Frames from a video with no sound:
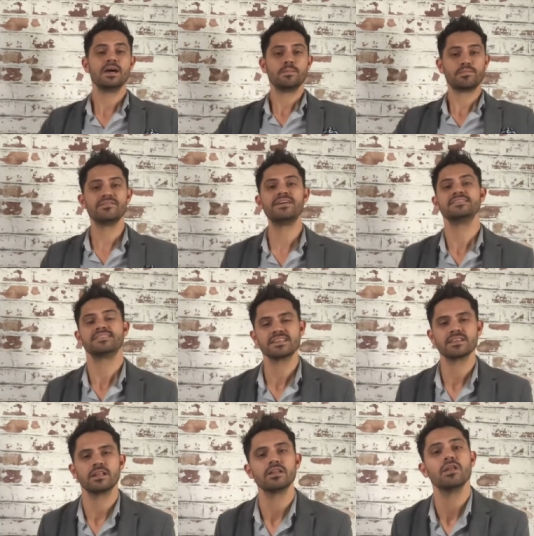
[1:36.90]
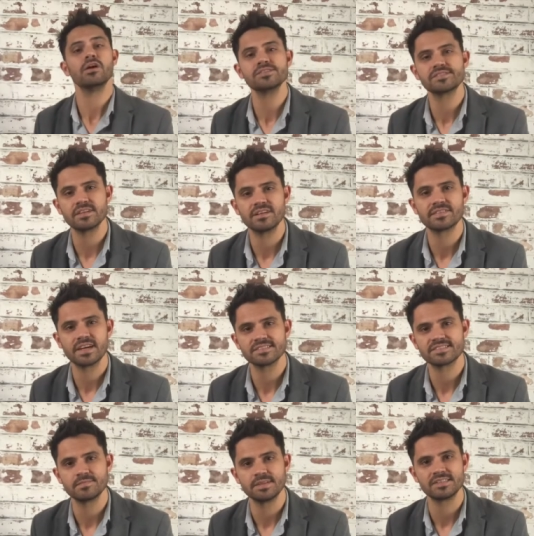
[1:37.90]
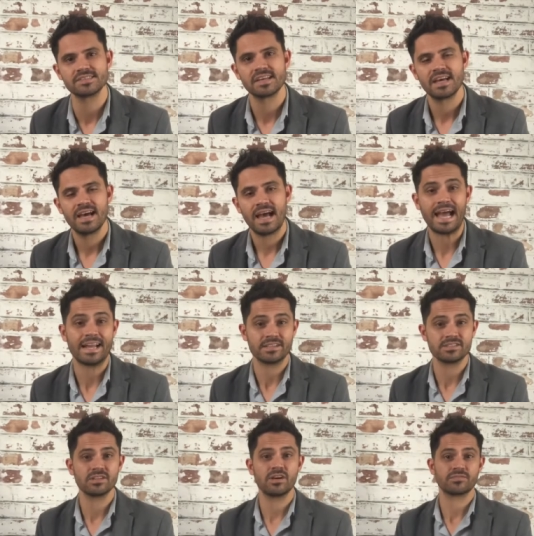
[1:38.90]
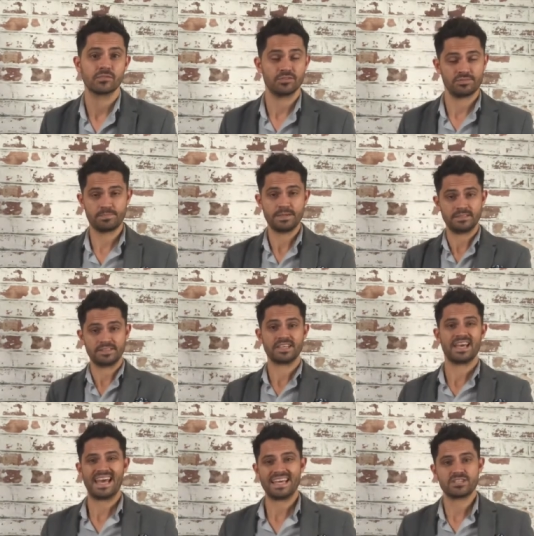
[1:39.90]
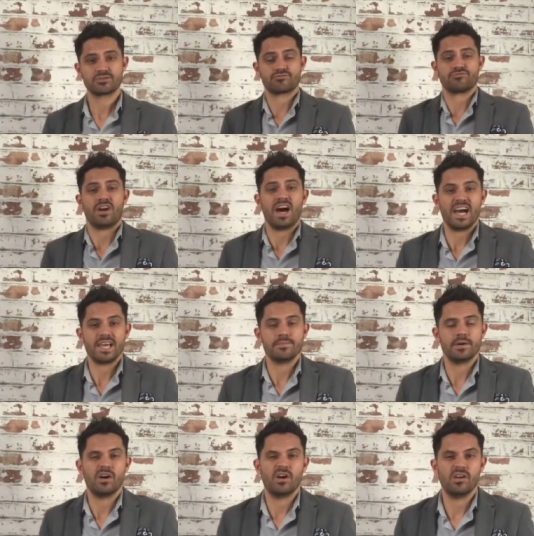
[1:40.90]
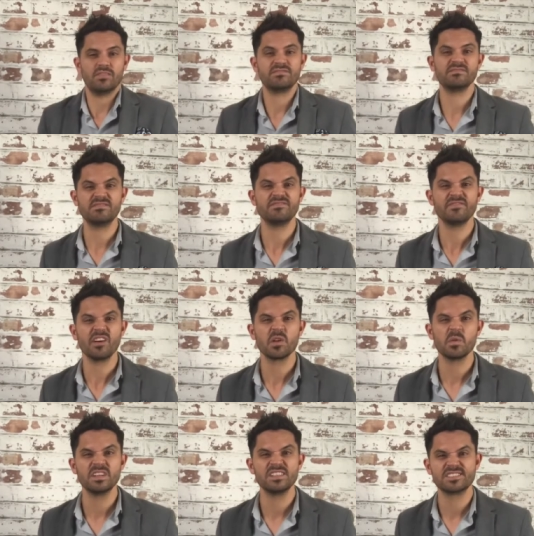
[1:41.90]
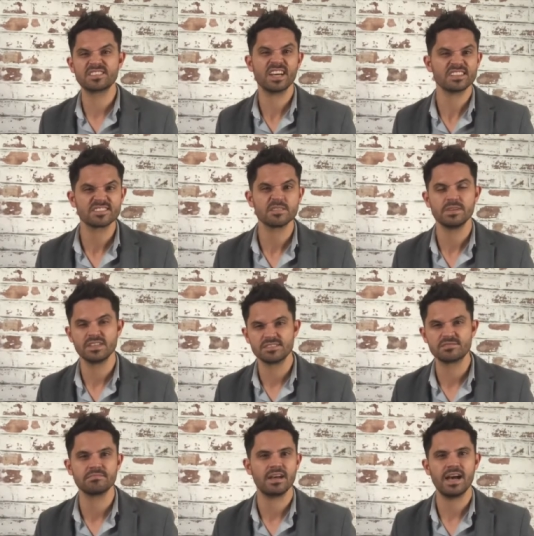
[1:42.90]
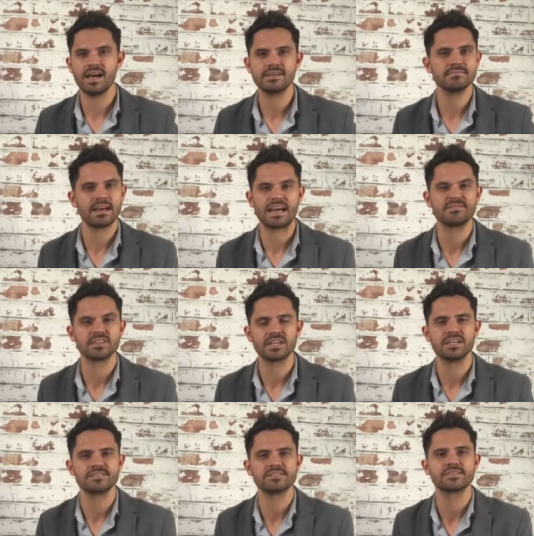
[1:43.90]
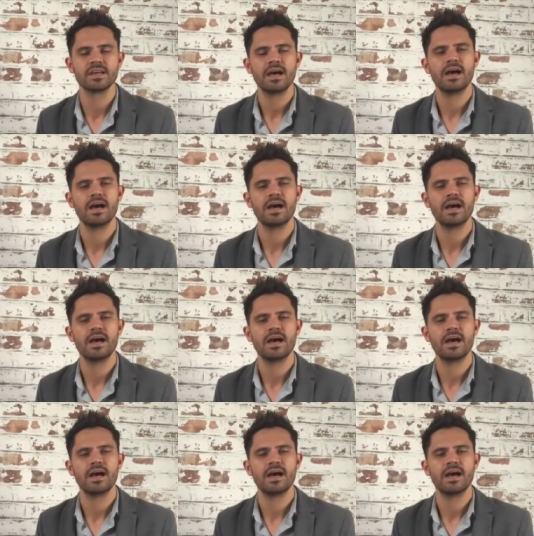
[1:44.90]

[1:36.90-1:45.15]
preventing the loss of customers and, of course, building a tribe of followers, customers, advocates